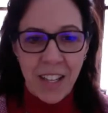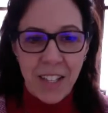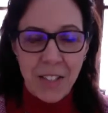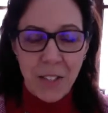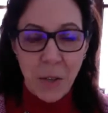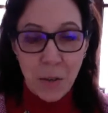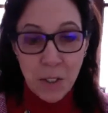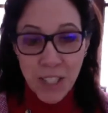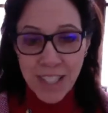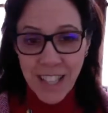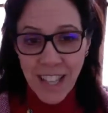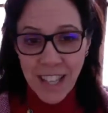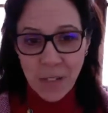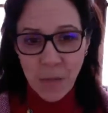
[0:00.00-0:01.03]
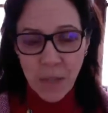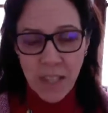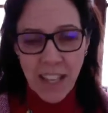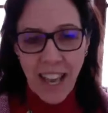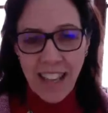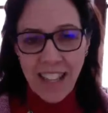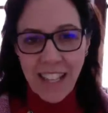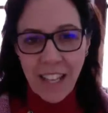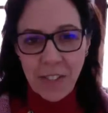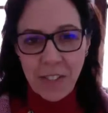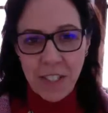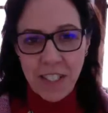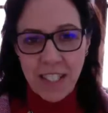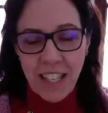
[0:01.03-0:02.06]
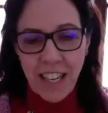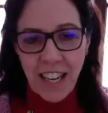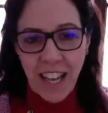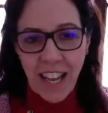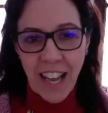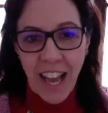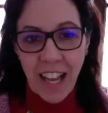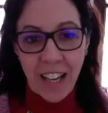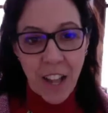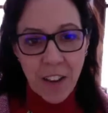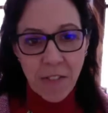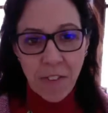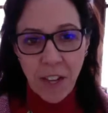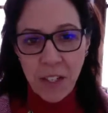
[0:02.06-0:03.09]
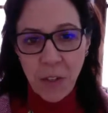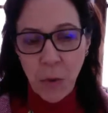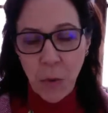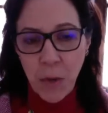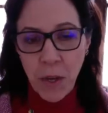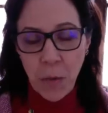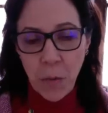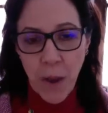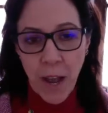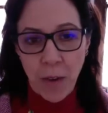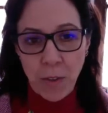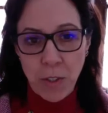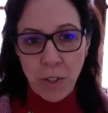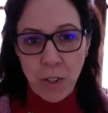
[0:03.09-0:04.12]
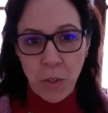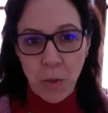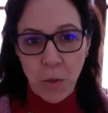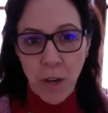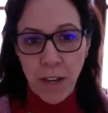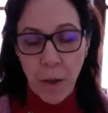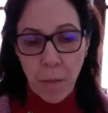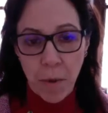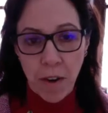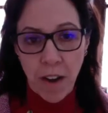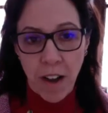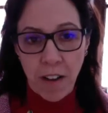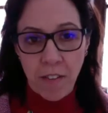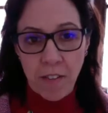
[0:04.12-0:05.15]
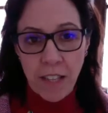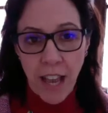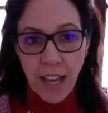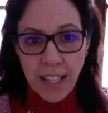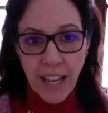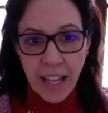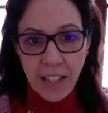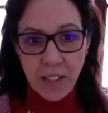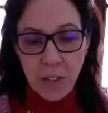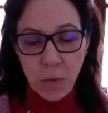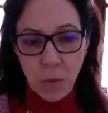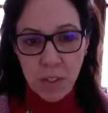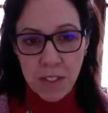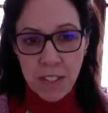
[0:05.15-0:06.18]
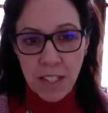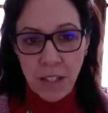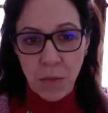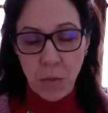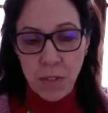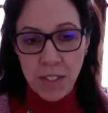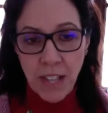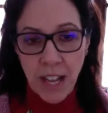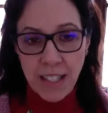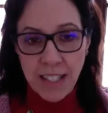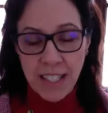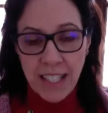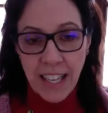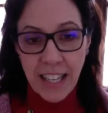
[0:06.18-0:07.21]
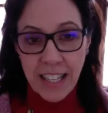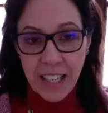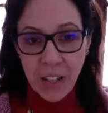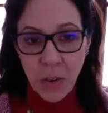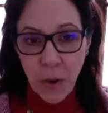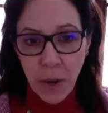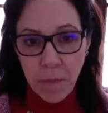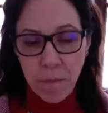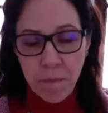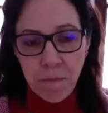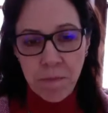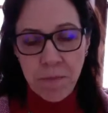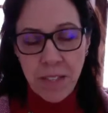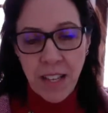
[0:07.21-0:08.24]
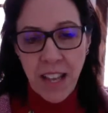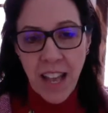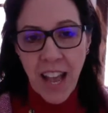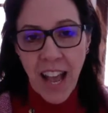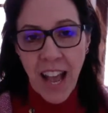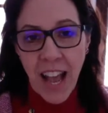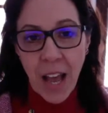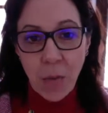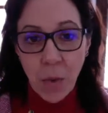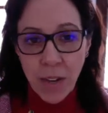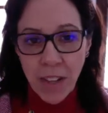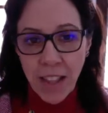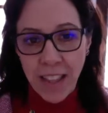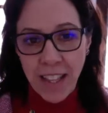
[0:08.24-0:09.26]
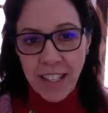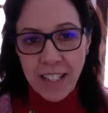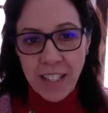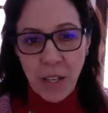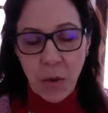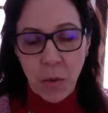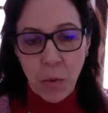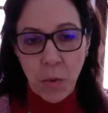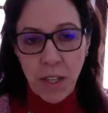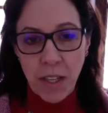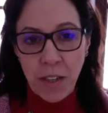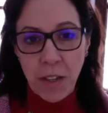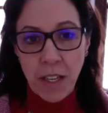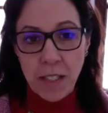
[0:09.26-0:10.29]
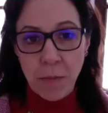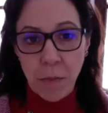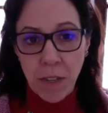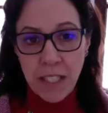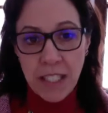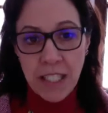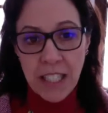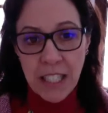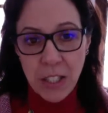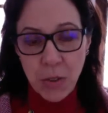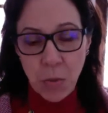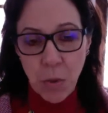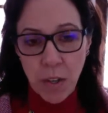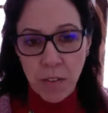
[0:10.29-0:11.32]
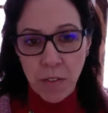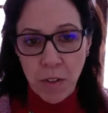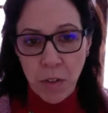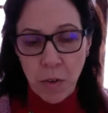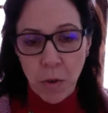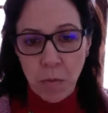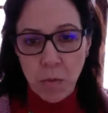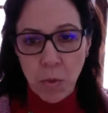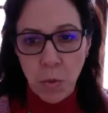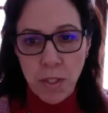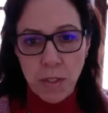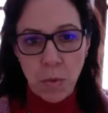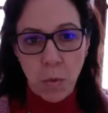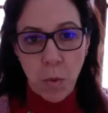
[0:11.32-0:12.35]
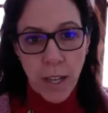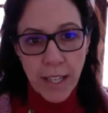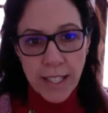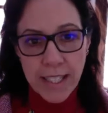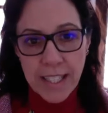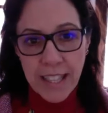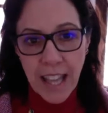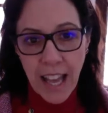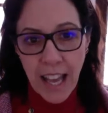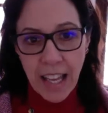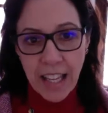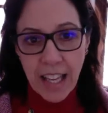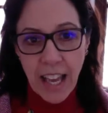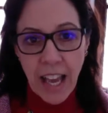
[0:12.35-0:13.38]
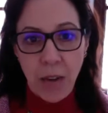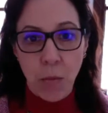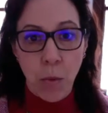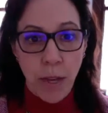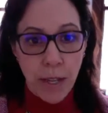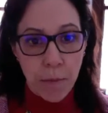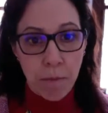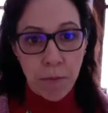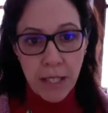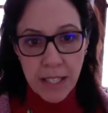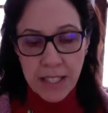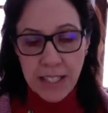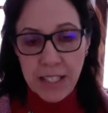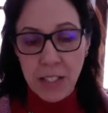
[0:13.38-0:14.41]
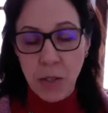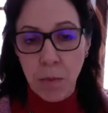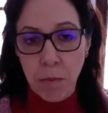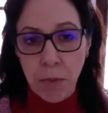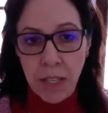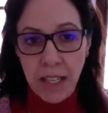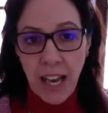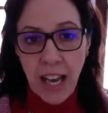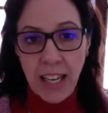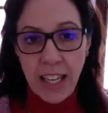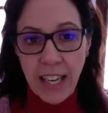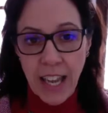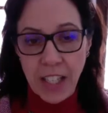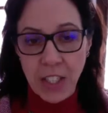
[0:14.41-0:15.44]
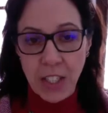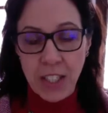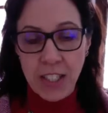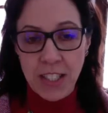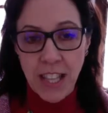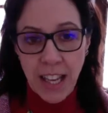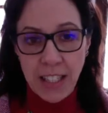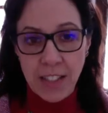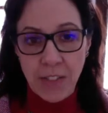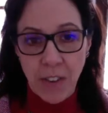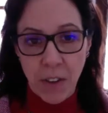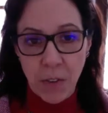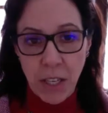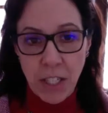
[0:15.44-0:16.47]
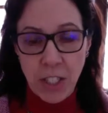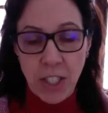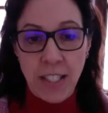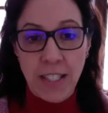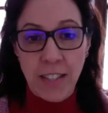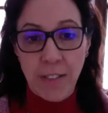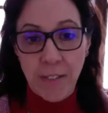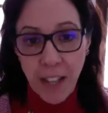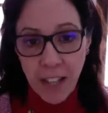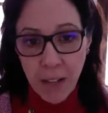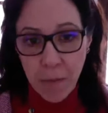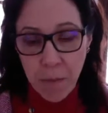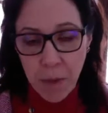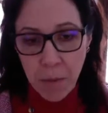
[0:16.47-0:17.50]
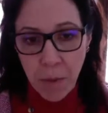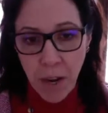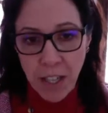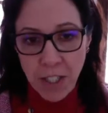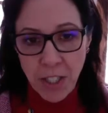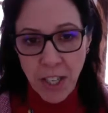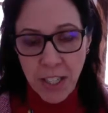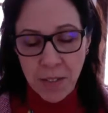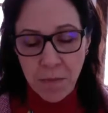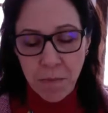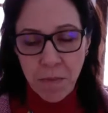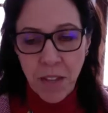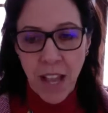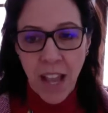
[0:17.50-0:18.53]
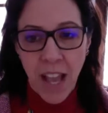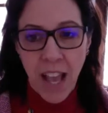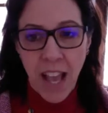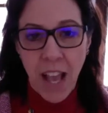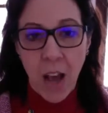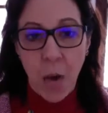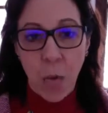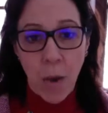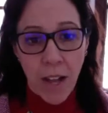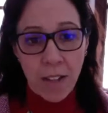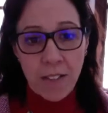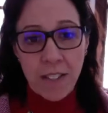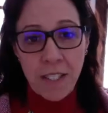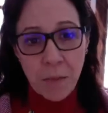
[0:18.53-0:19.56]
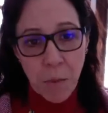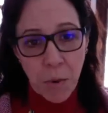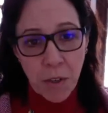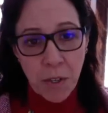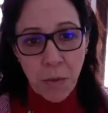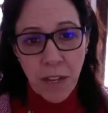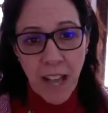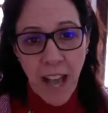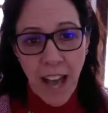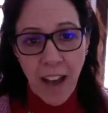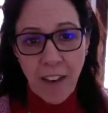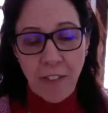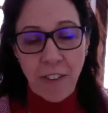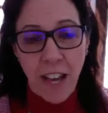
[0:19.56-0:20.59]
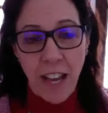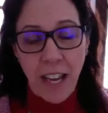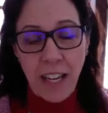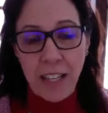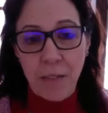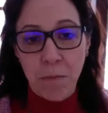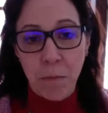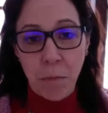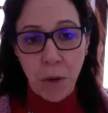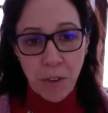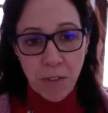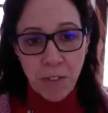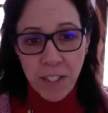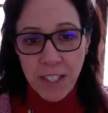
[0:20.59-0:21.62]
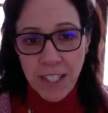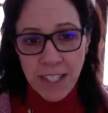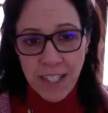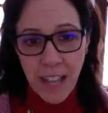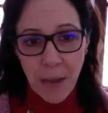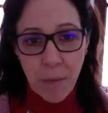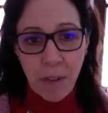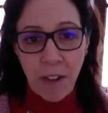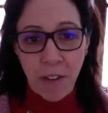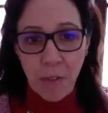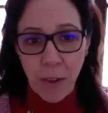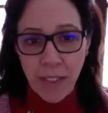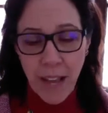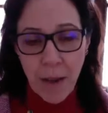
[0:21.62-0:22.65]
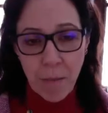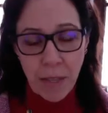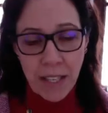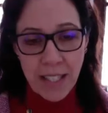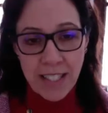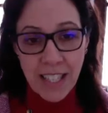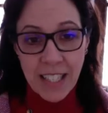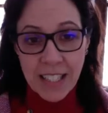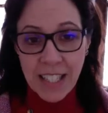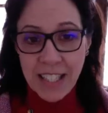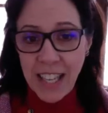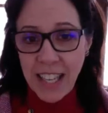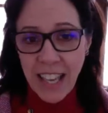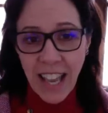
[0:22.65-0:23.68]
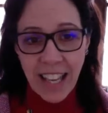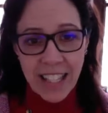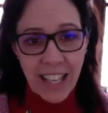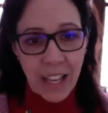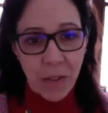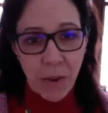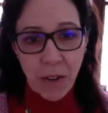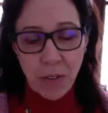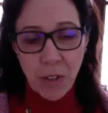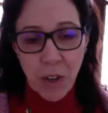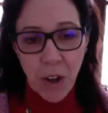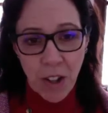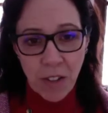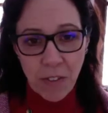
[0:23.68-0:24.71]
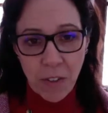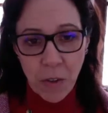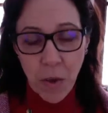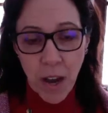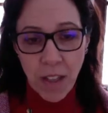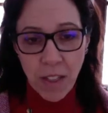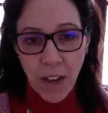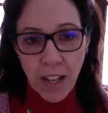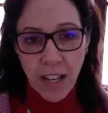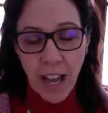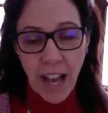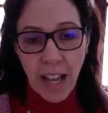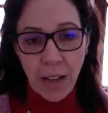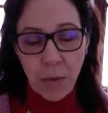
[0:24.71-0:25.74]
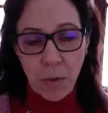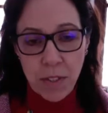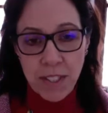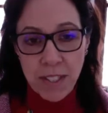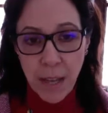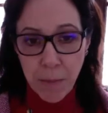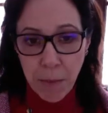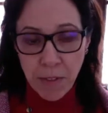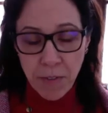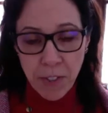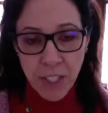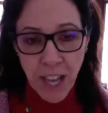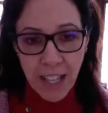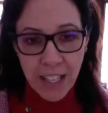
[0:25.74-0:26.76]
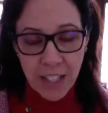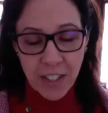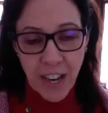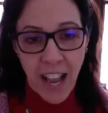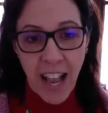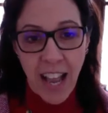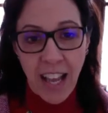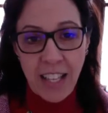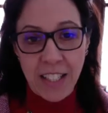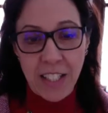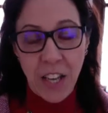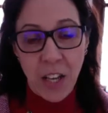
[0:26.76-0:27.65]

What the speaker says: So just last week, Kathy Gustafson and I had a lot of fun going around to a number of the IDATA schools in Wisconsin and Illinois. And one of the things that we explained to each one of the groups was what it's like and what it means to be on a National Science Foundation development project. Well, this morning we have a perfect example of what that means. And since I can't get around to all of you, I thought I would step in for Tyler and